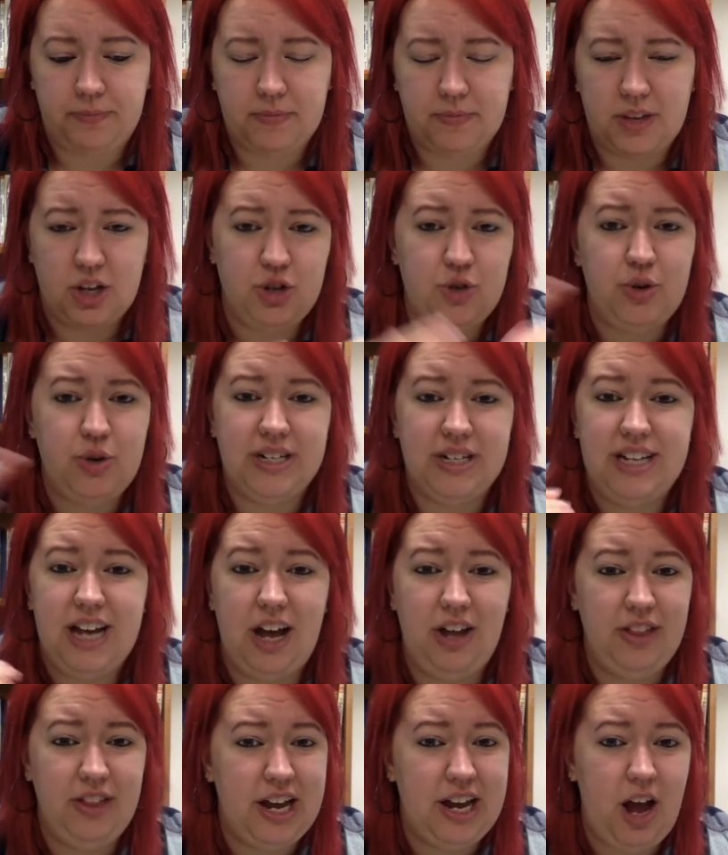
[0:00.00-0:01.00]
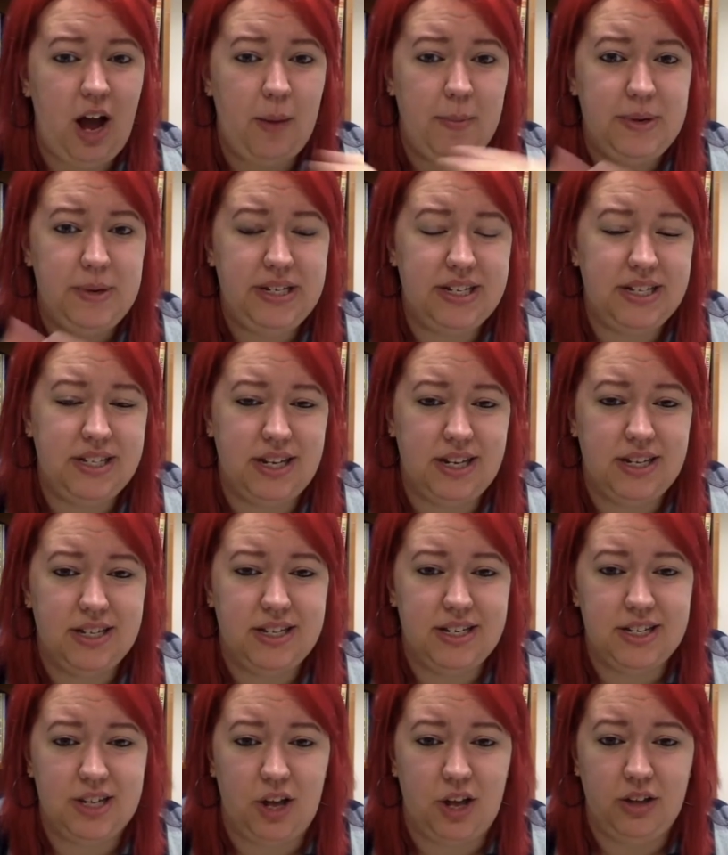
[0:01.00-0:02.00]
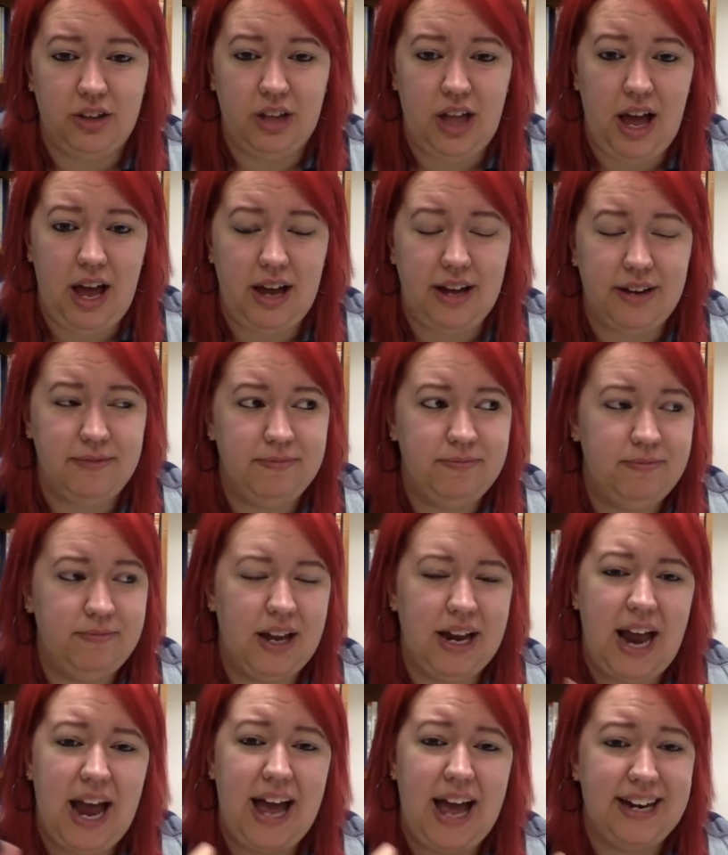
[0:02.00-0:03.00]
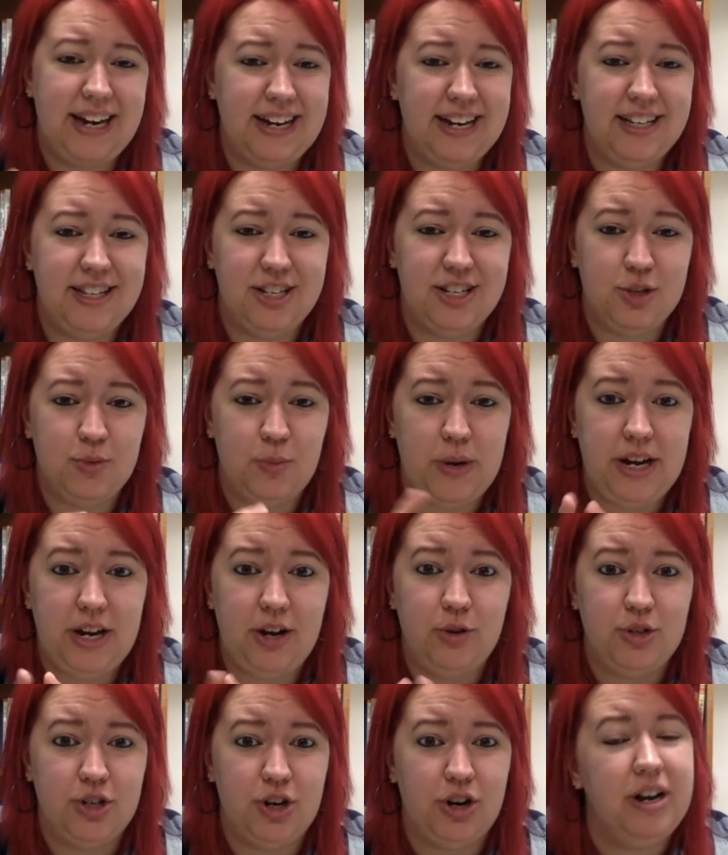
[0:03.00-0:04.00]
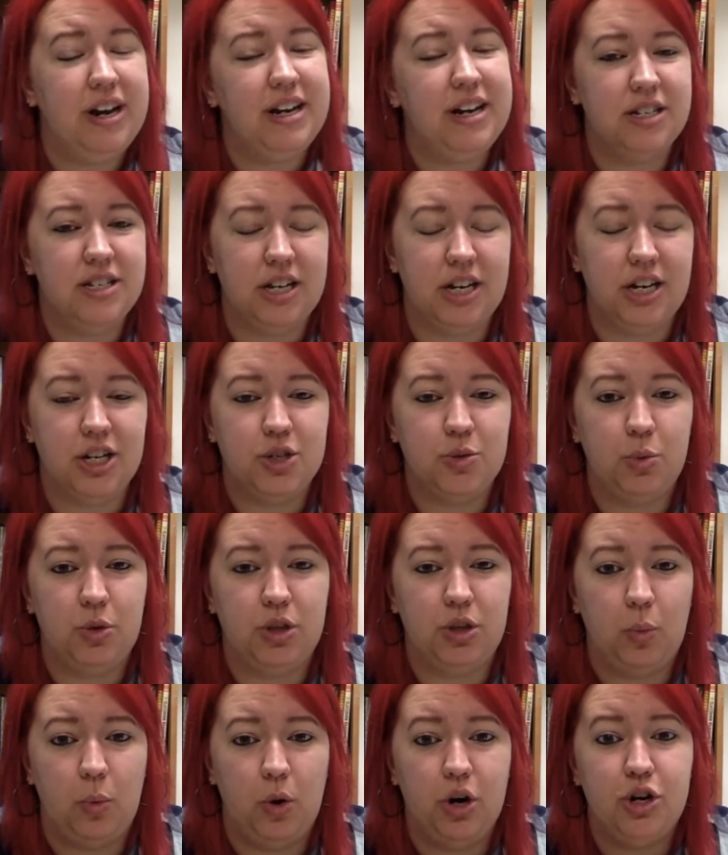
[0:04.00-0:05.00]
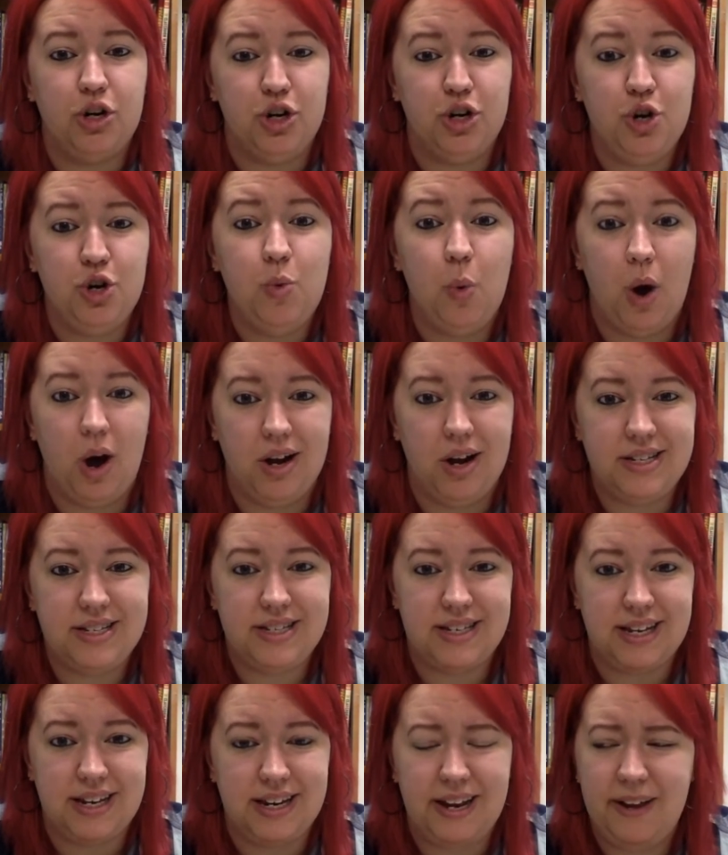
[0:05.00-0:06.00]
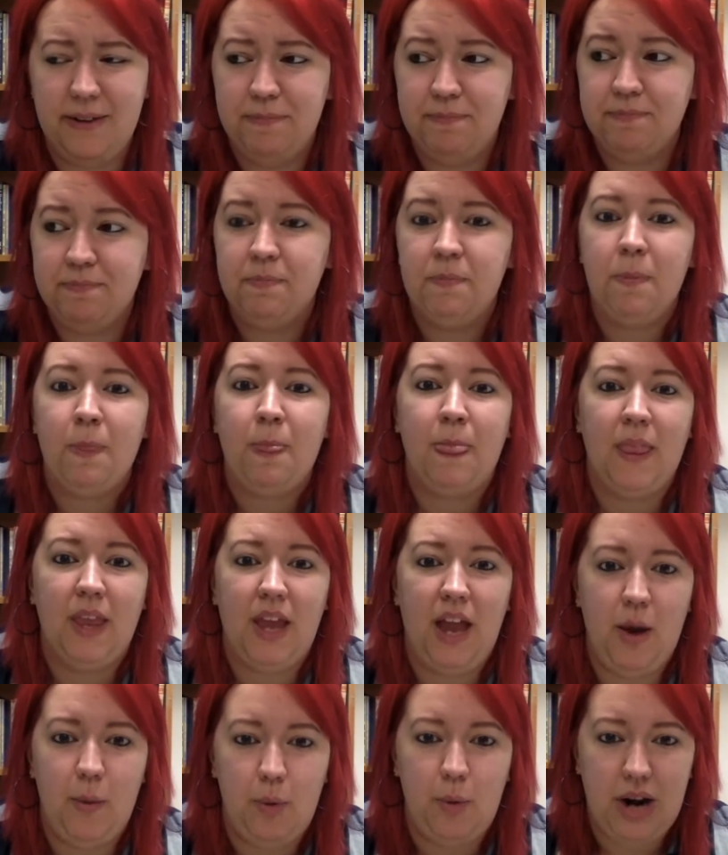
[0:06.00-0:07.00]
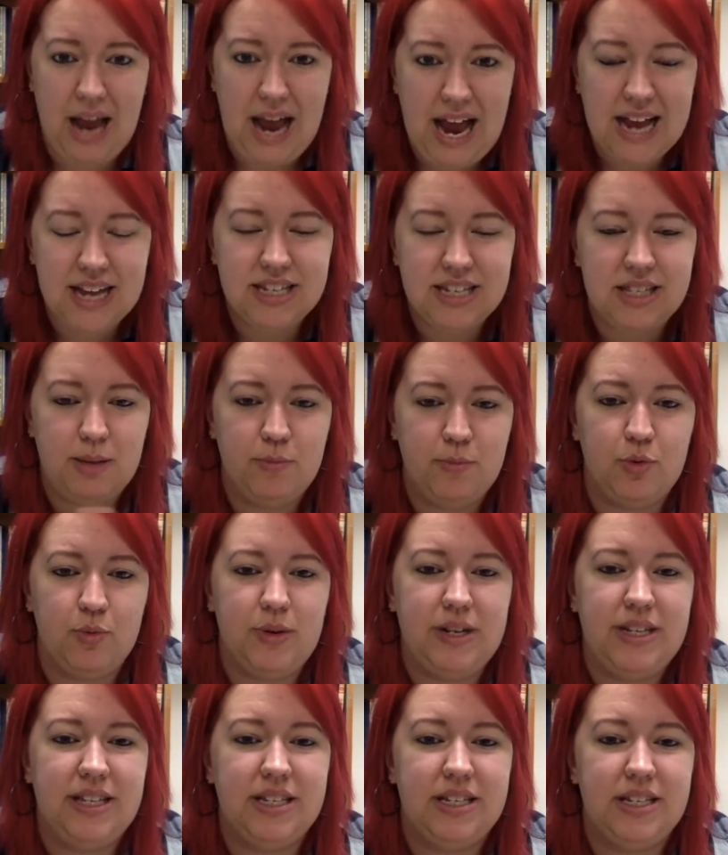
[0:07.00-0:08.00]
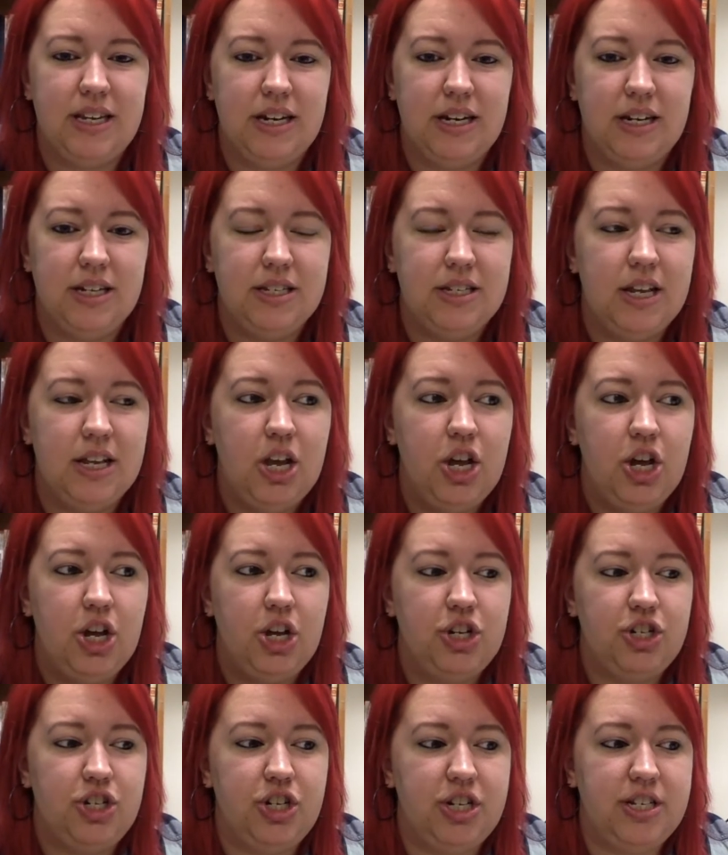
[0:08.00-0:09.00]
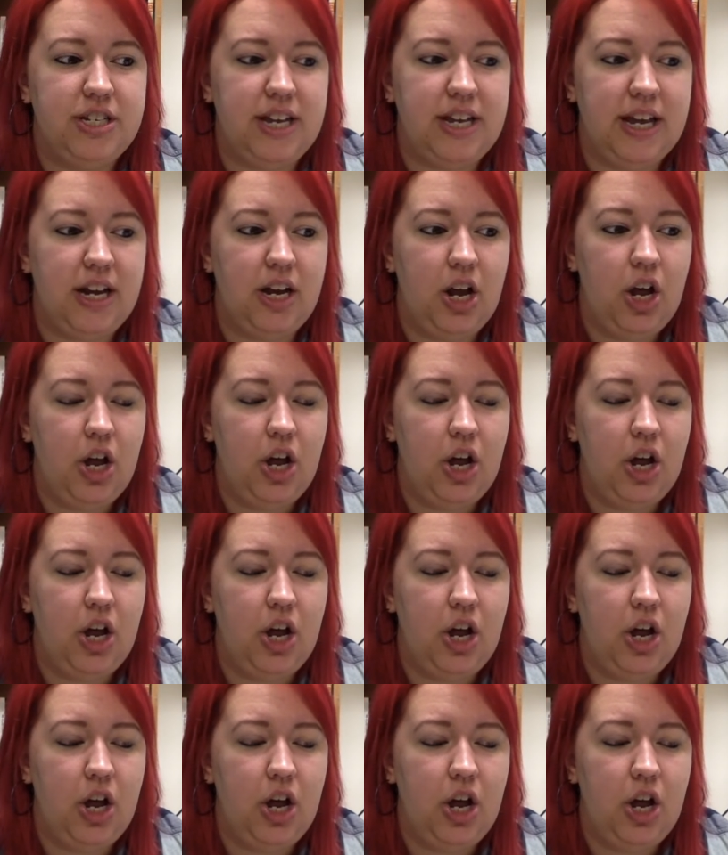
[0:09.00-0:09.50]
you can tell they copied the sentences online. Like I had a kid this week who turned in a sentence with the word nuance in it. And when I asked them to read the sentence, she said,